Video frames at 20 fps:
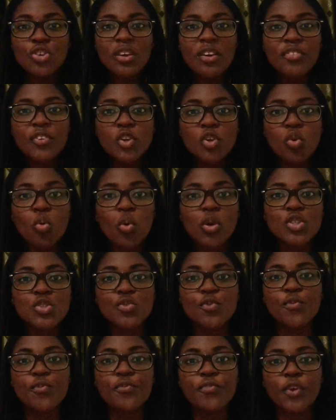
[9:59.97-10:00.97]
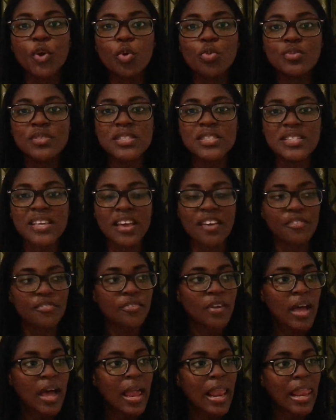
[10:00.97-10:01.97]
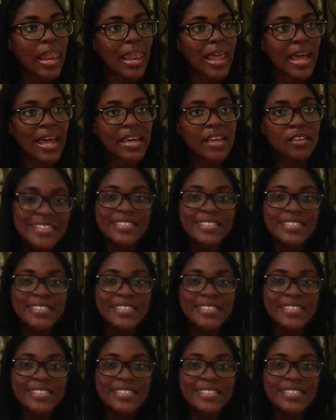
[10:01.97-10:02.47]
don't even know what to film safe. Like,